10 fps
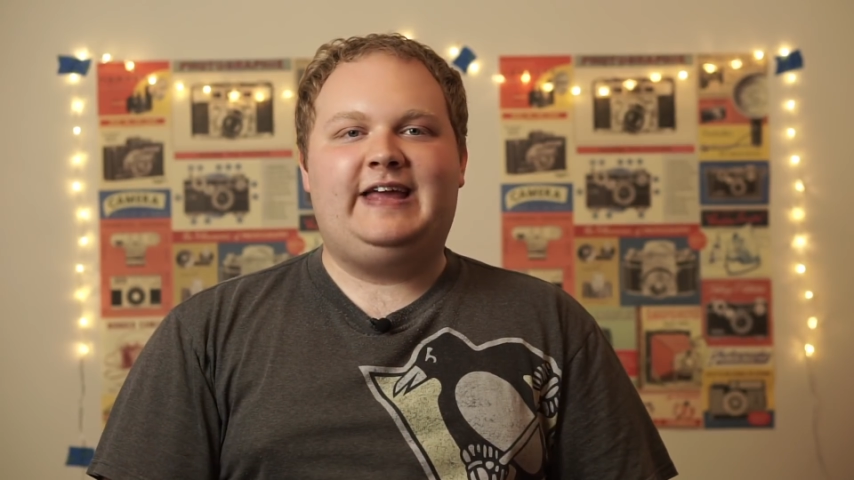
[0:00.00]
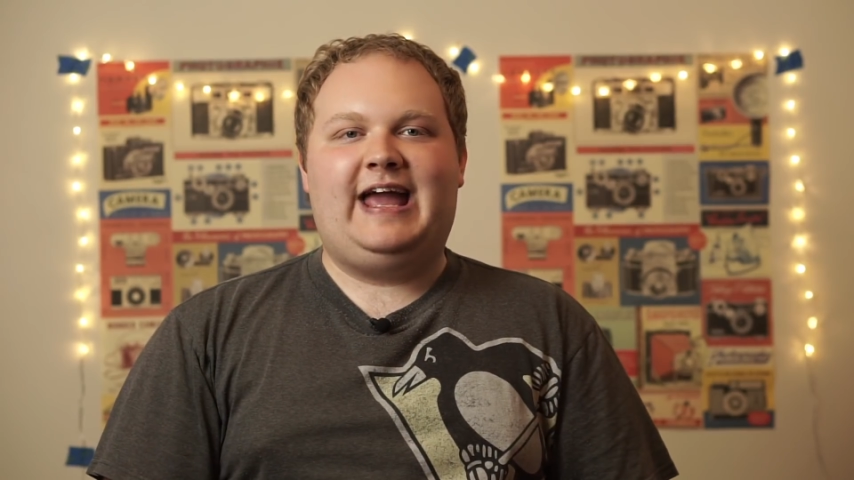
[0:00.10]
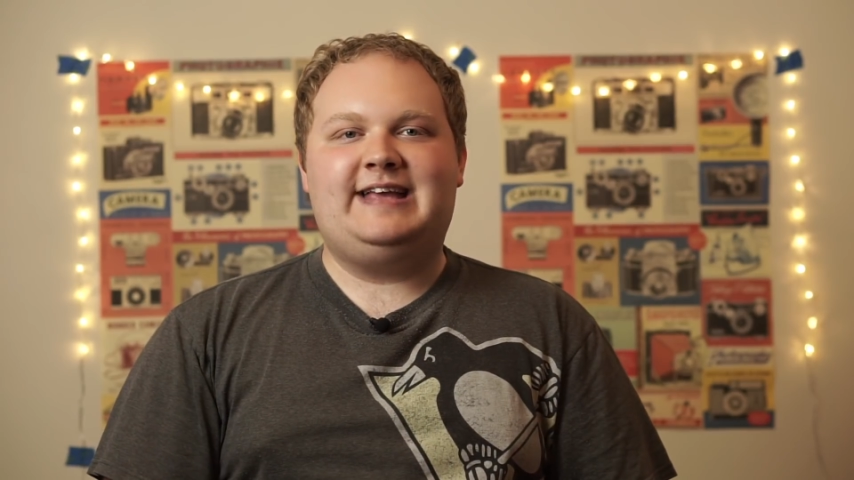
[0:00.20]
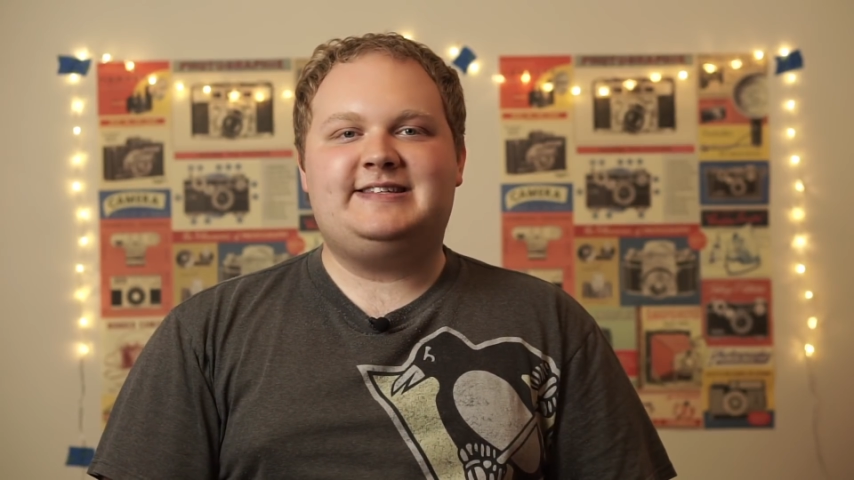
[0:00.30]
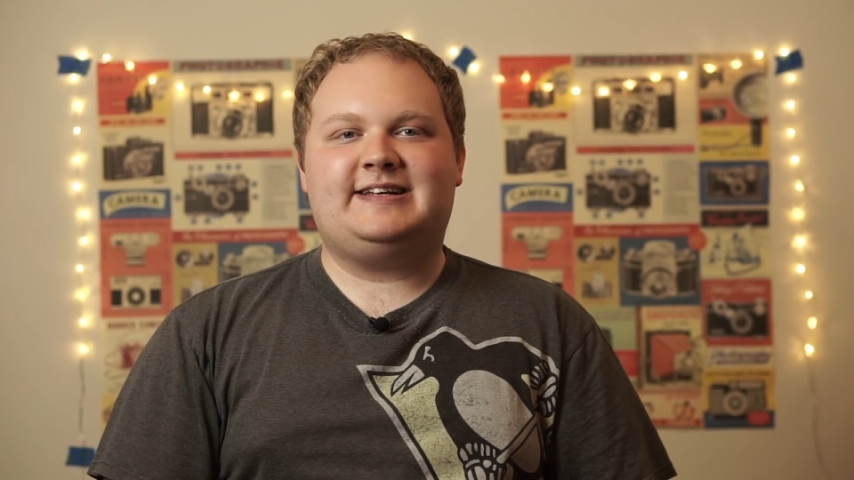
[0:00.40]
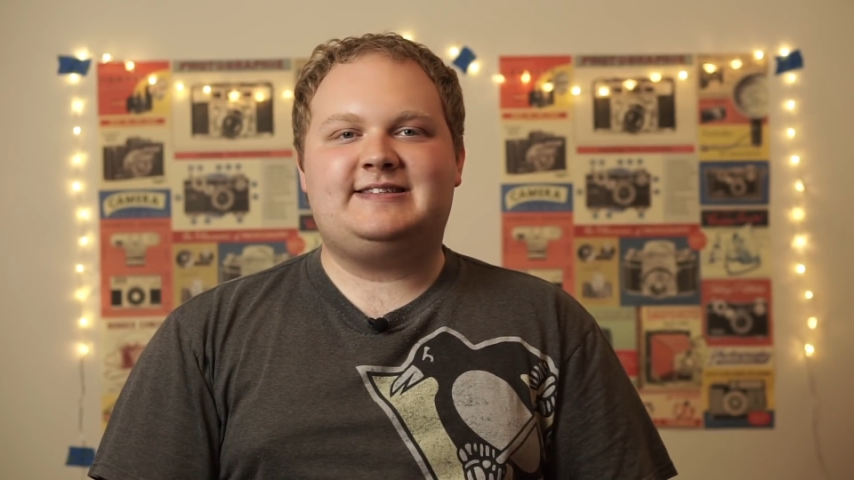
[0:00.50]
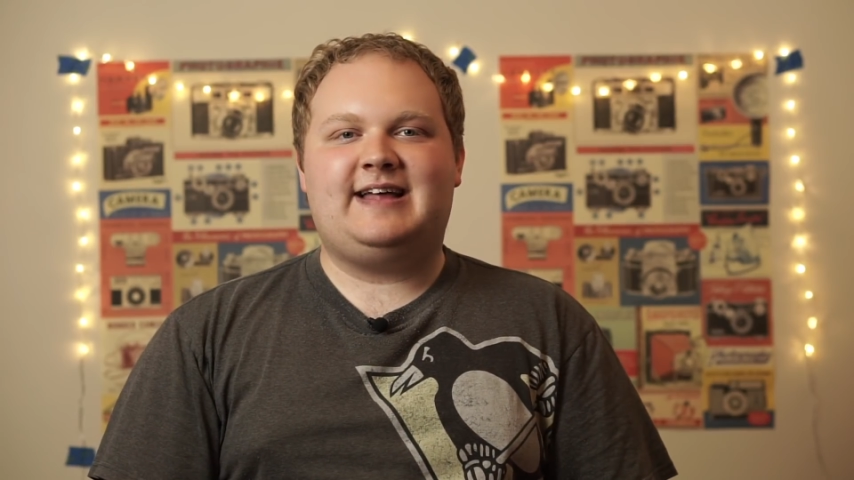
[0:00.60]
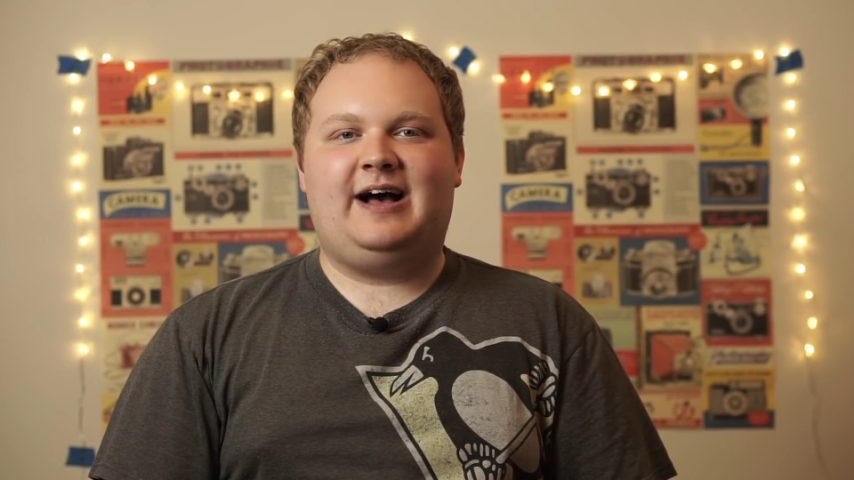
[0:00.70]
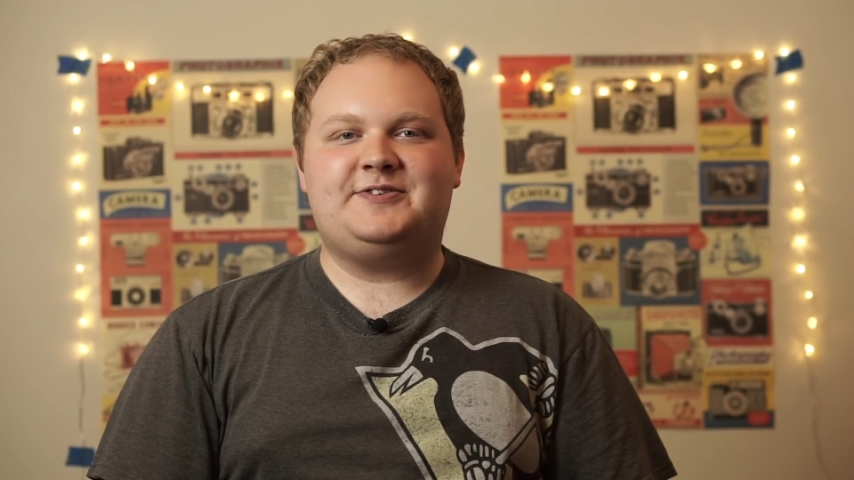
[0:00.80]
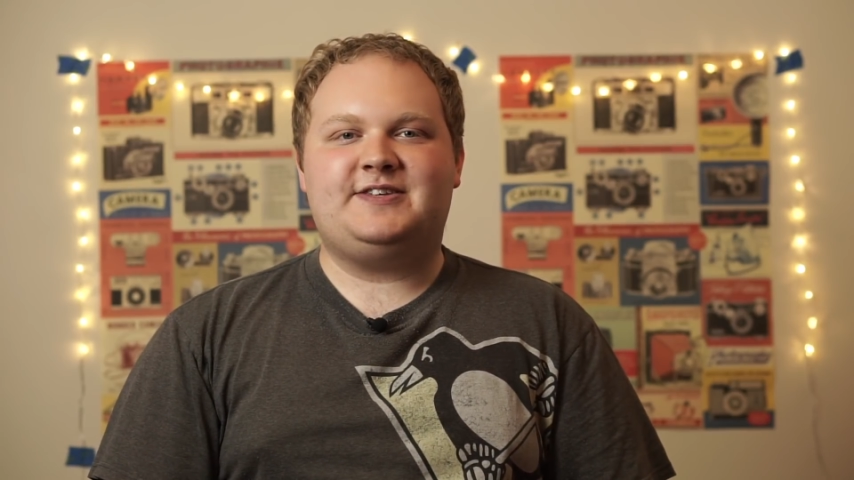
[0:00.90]
the
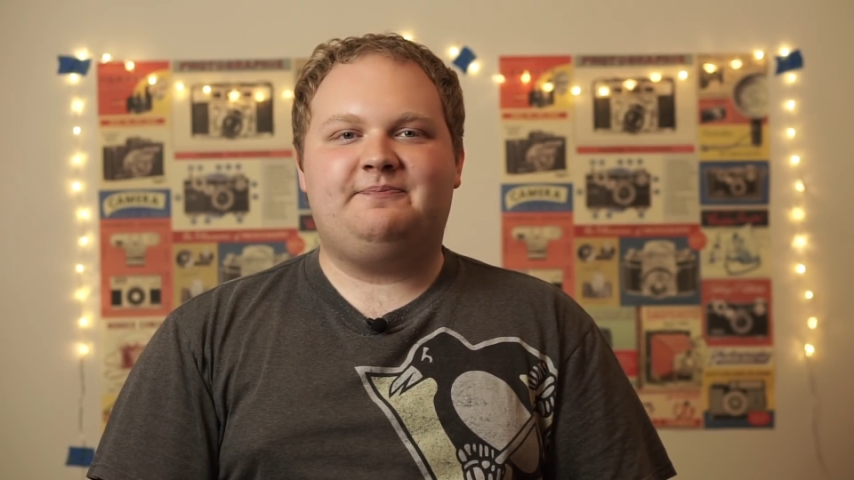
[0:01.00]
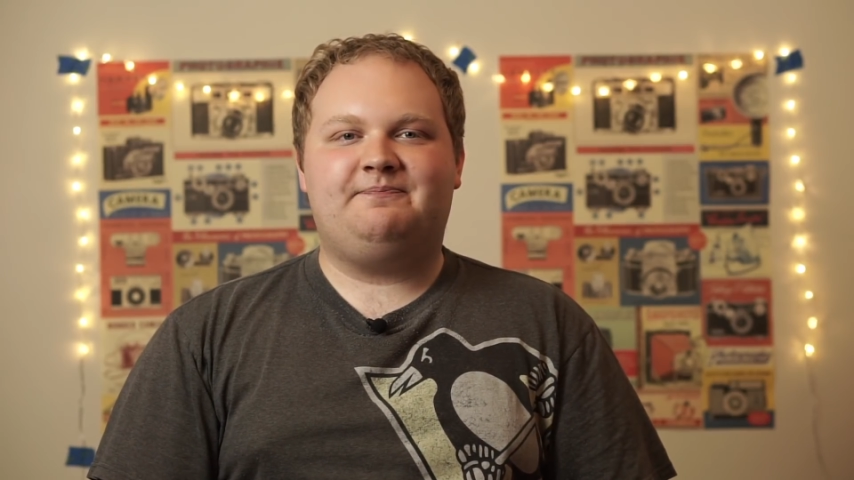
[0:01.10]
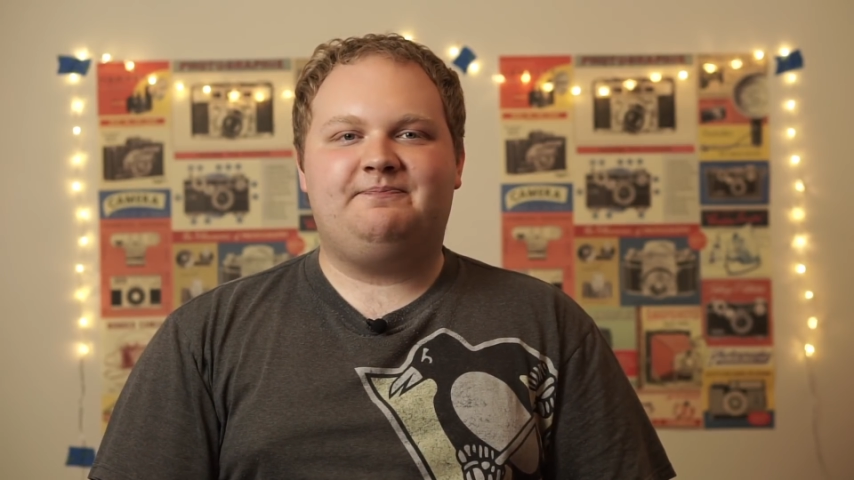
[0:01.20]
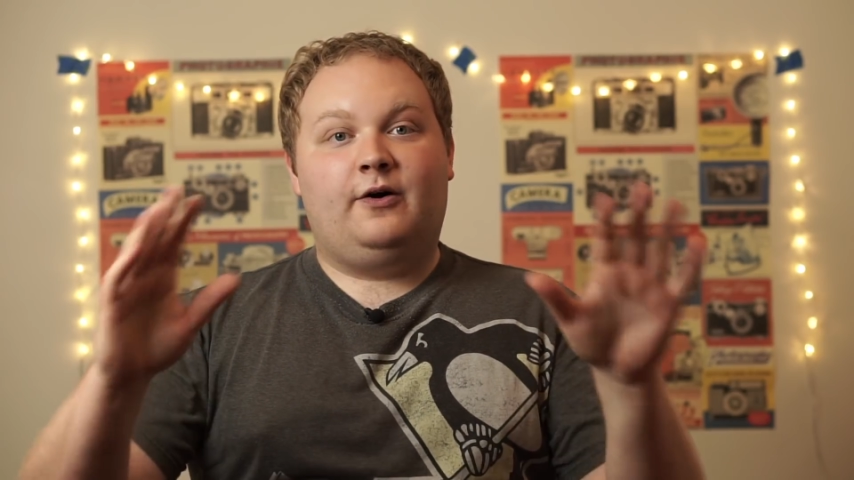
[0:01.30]
A6000.